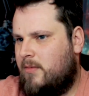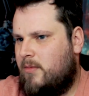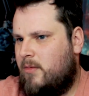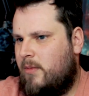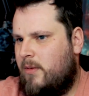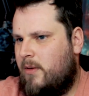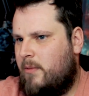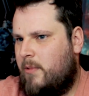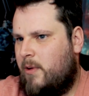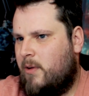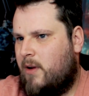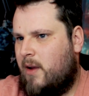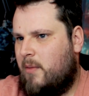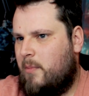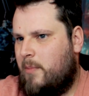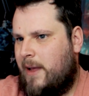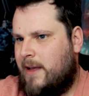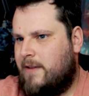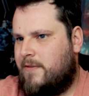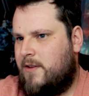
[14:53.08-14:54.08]
We'll, we'll
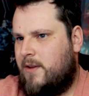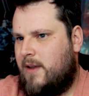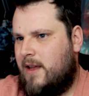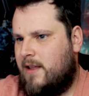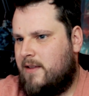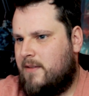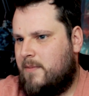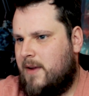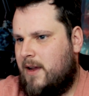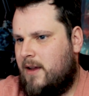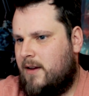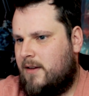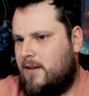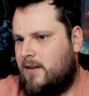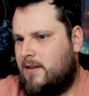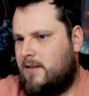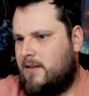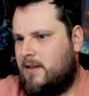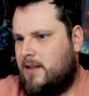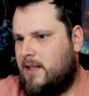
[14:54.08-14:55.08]
come back for you, S-Man.
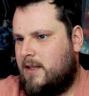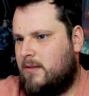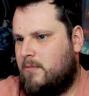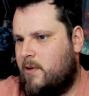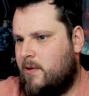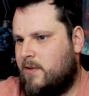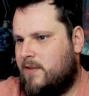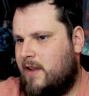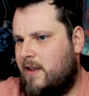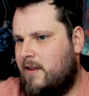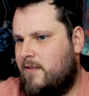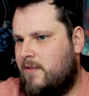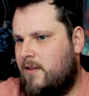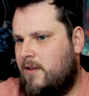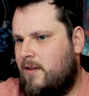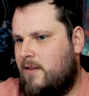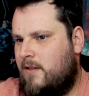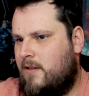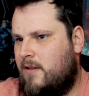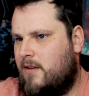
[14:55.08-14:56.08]
We'll save
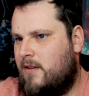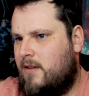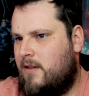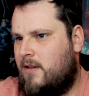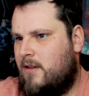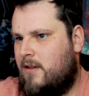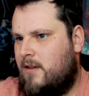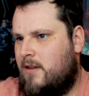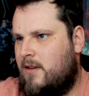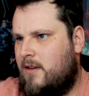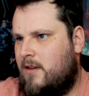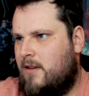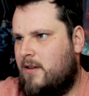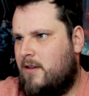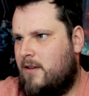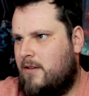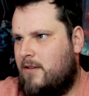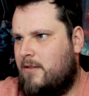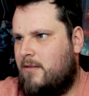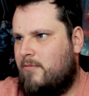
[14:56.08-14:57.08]
you.
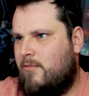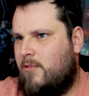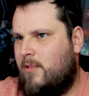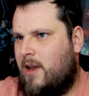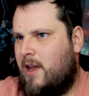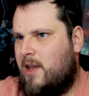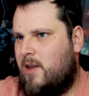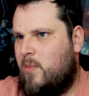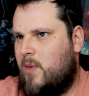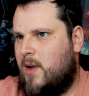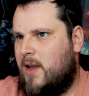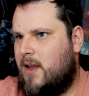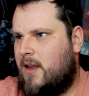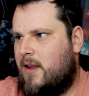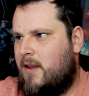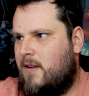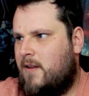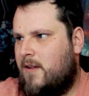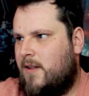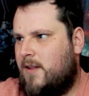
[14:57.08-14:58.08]
We'll get you back.